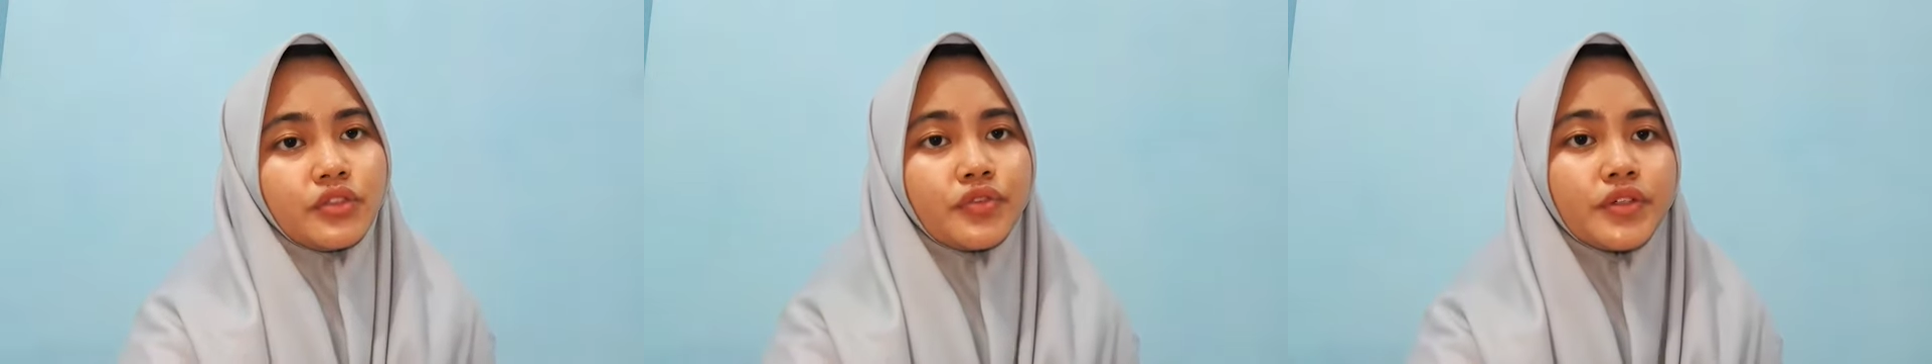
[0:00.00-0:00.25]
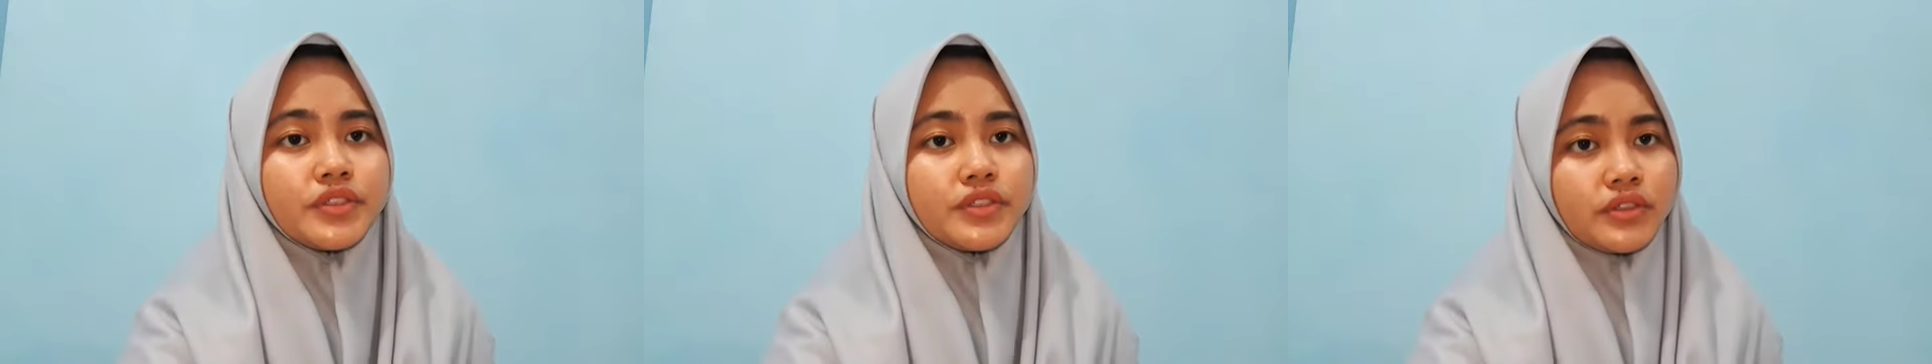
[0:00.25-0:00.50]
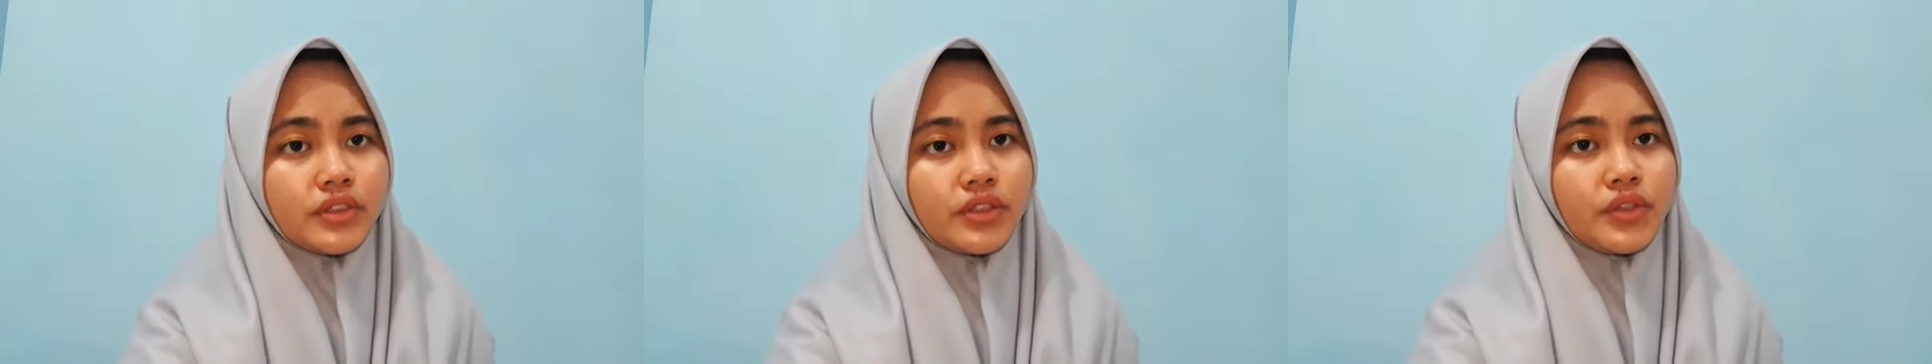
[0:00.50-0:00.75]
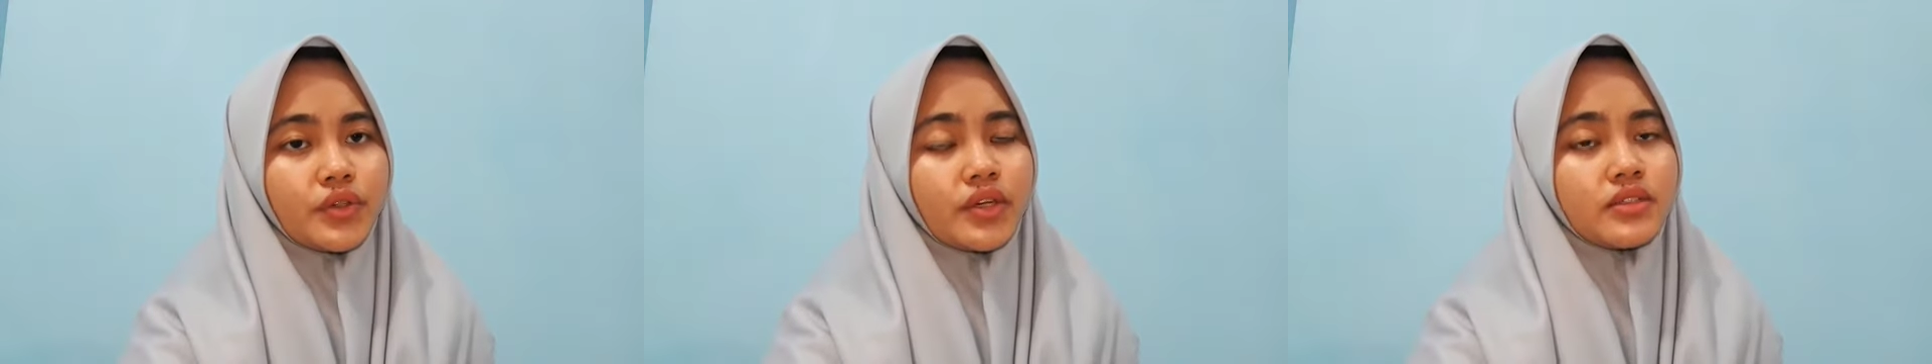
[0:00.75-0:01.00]
The first thing
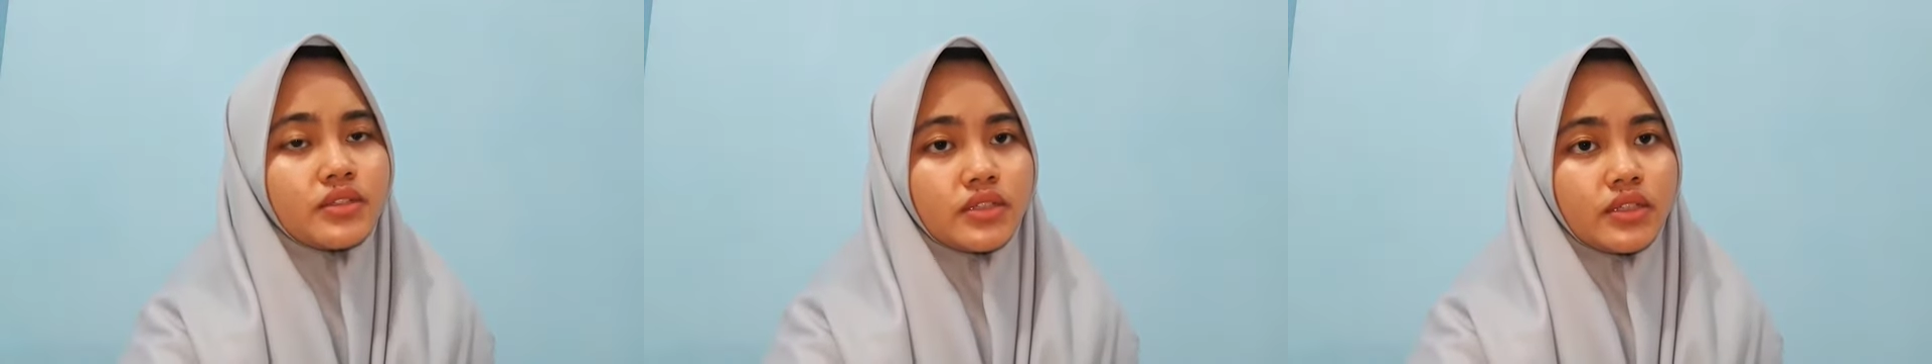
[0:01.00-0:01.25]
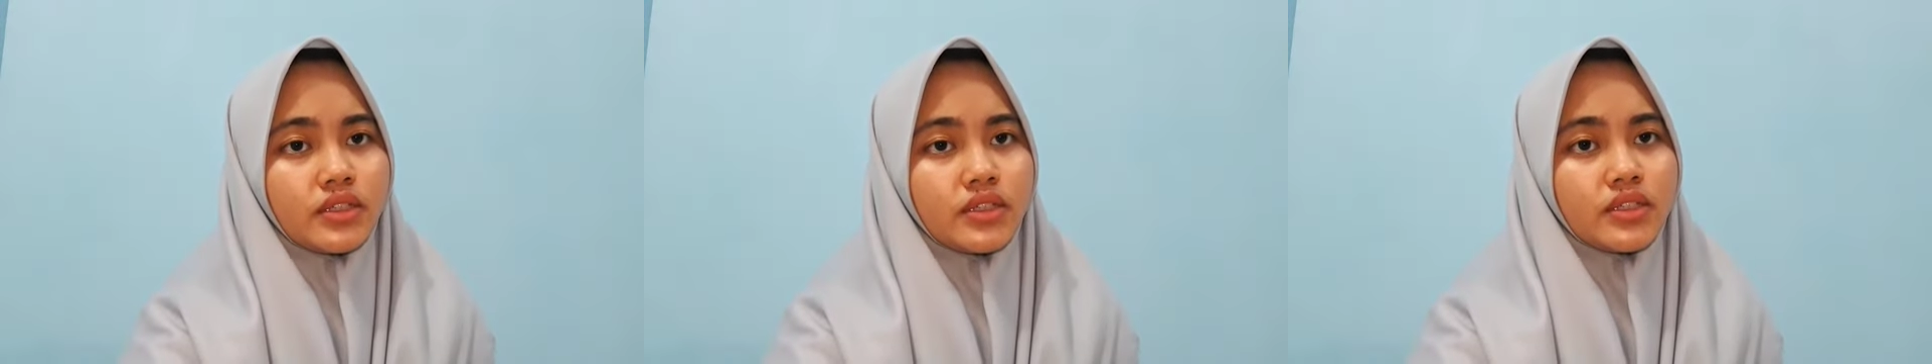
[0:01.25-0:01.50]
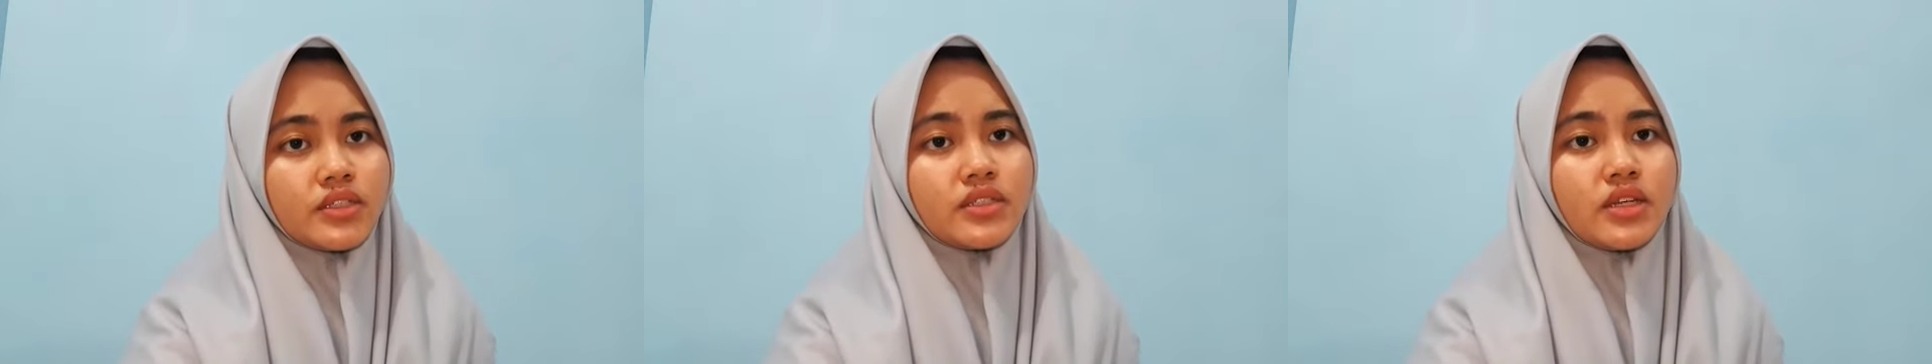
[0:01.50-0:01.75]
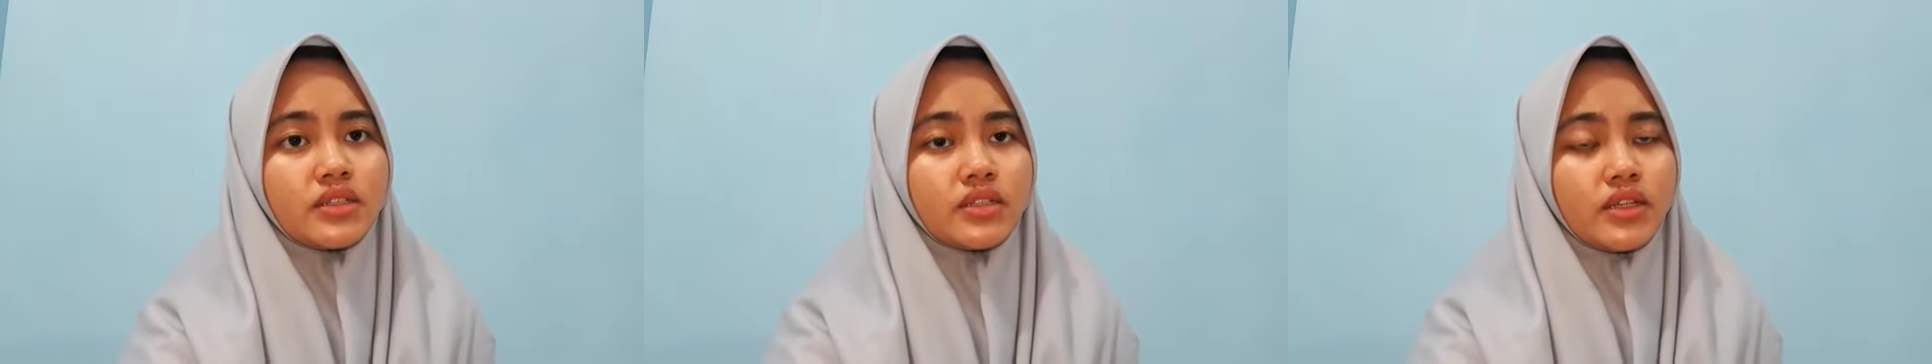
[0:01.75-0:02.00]
you can see is
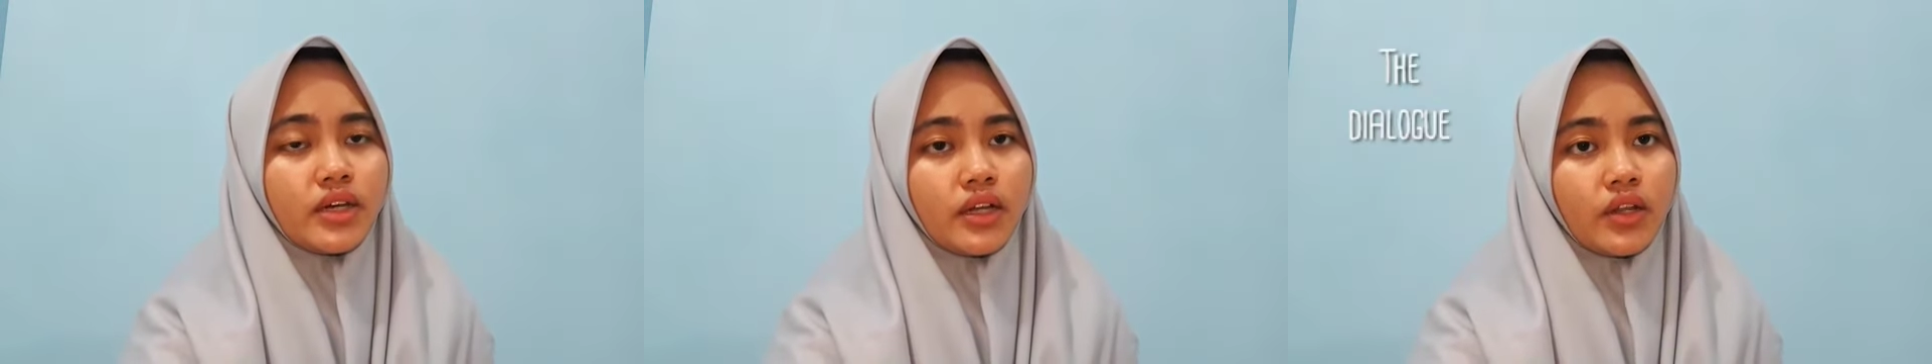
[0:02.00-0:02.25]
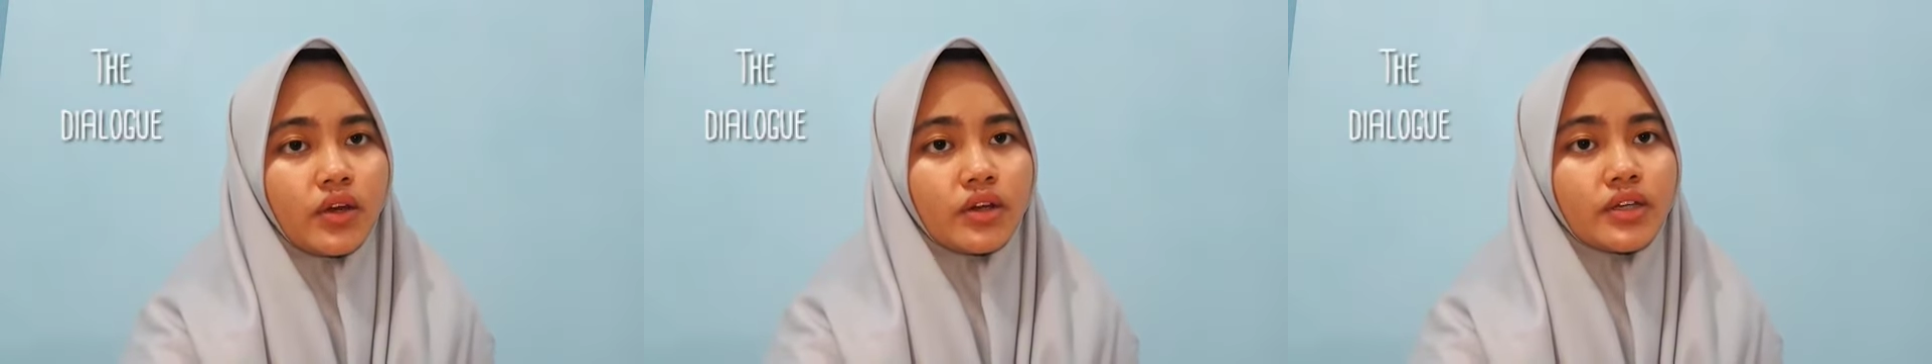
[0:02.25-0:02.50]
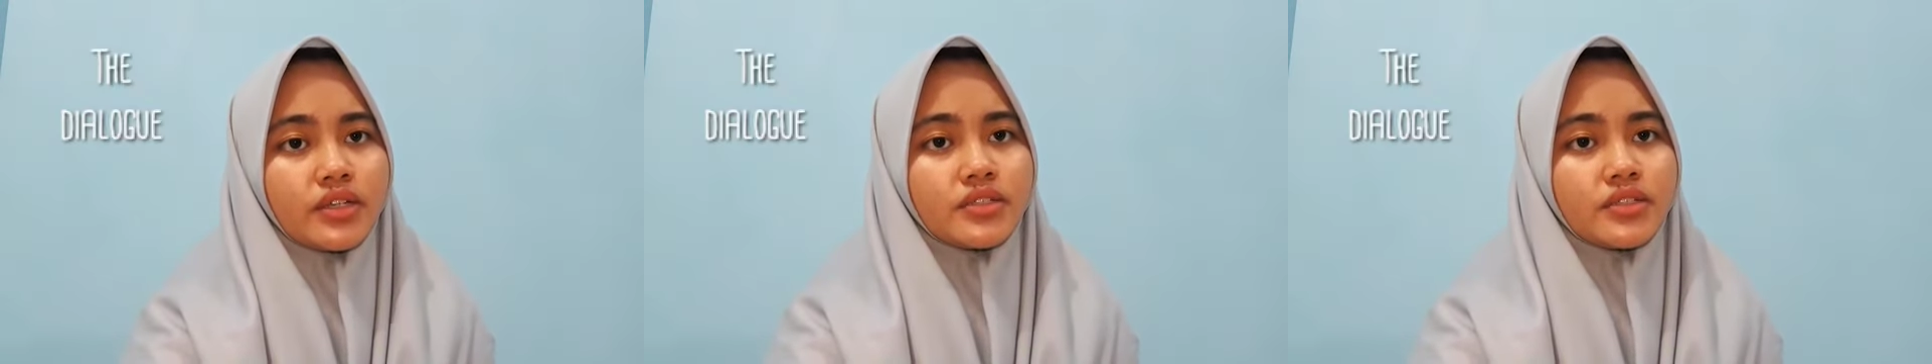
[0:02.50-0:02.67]
that the dialogue